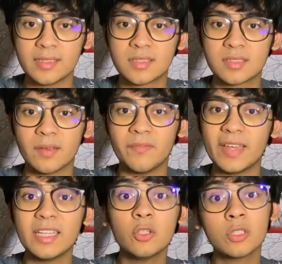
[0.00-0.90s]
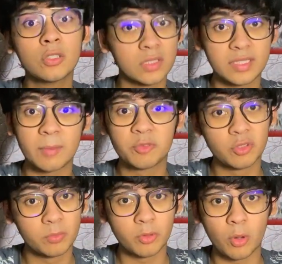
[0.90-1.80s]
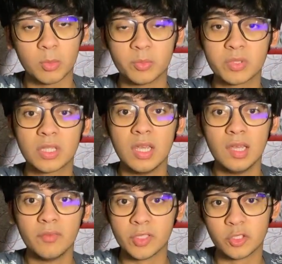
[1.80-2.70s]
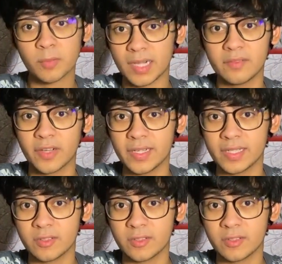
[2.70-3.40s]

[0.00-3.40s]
some very good conceptual problems which you might find